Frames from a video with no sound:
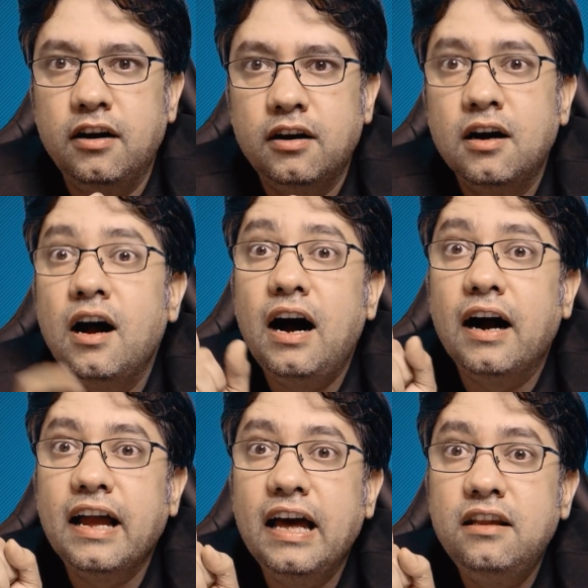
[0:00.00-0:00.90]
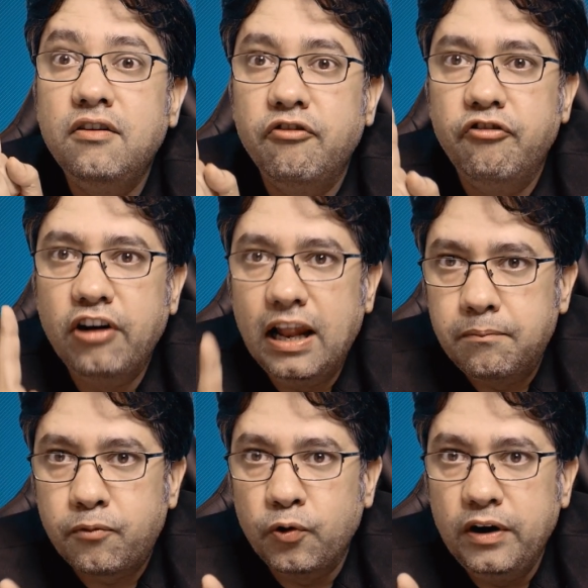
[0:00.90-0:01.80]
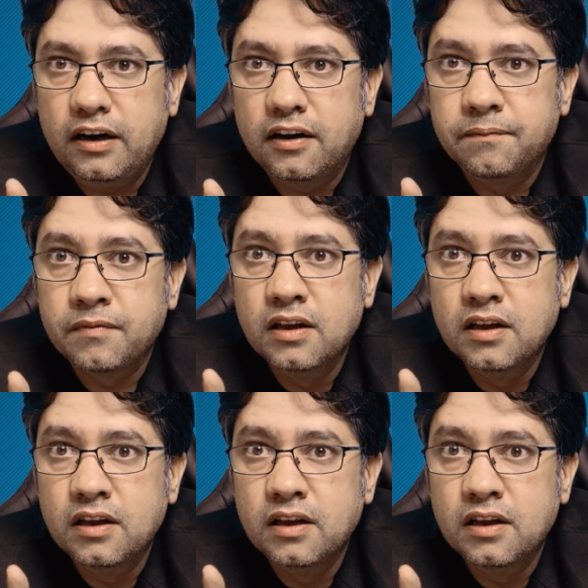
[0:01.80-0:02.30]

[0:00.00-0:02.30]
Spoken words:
drug? Again, Valproate.